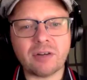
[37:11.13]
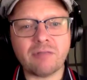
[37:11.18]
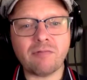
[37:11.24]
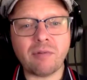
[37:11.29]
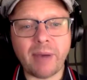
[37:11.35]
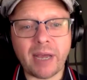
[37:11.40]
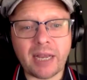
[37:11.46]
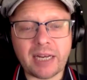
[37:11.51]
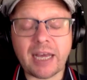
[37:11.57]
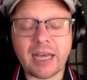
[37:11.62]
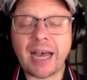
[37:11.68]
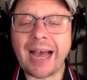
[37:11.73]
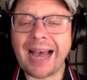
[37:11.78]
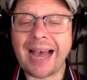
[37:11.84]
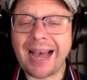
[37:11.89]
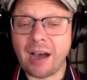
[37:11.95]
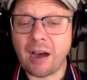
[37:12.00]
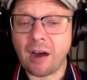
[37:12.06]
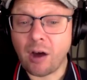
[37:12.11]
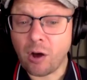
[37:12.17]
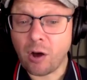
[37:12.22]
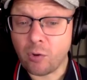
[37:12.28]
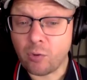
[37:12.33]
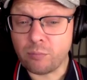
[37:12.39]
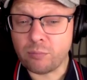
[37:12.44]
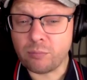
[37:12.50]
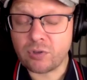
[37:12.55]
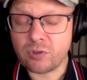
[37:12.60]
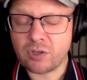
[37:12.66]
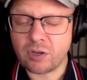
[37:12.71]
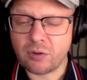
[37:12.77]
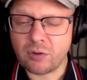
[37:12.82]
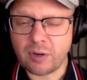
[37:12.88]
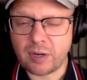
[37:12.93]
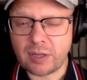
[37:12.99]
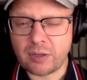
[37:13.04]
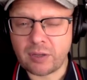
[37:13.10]
Romania at home.
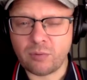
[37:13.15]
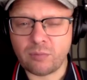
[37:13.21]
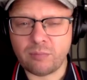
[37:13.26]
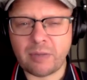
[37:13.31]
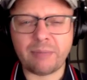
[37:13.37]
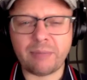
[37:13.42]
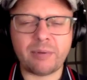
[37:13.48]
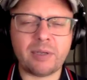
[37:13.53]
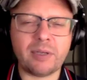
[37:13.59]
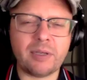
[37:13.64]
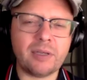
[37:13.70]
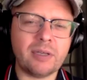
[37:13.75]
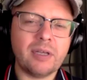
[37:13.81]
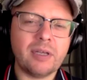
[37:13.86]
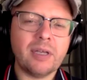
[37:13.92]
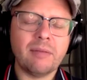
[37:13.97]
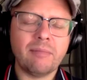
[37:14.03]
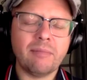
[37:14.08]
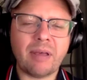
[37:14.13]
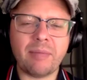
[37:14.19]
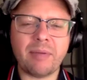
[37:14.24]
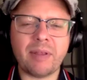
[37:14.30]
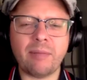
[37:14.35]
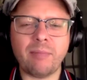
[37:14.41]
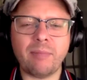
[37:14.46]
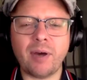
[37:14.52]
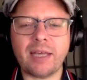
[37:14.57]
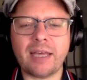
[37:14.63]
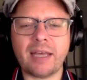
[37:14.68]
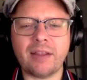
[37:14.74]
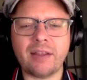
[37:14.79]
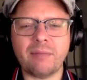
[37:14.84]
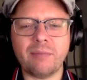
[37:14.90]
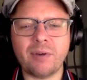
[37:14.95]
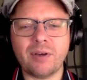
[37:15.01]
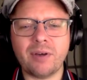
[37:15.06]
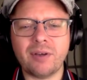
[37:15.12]
So I thought maybe that might get
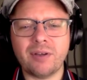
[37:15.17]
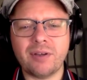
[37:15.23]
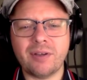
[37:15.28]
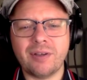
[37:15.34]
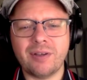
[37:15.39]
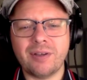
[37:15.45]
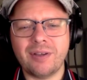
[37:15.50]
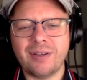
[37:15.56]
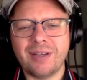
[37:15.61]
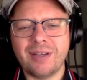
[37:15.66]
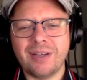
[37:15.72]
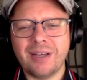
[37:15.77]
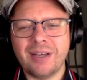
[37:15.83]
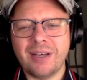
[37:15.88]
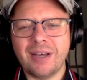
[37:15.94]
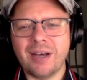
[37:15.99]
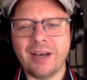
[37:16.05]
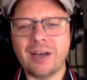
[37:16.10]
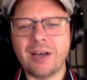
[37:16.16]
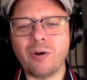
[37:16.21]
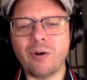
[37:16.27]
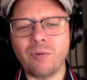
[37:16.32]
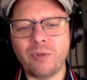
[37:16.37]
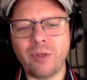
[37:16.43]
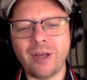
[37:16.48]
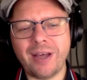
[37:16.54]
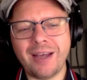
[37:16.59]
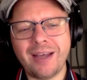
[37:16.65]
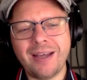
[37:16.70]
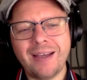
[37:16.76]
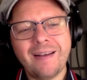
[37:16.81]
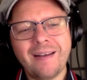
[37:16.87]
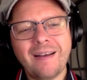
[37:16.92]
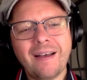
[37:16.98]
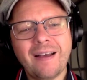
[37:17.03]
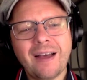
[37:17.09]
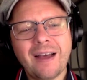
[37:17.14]
them a goal there.
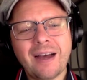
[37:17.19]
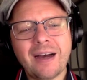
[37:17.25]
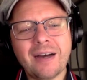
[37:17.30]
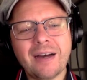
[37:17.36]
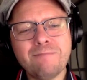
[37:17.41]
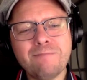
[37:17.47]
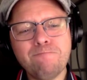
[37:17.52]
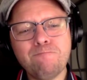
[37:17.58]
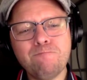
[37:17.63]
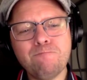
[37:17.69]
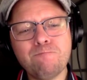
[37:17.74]
I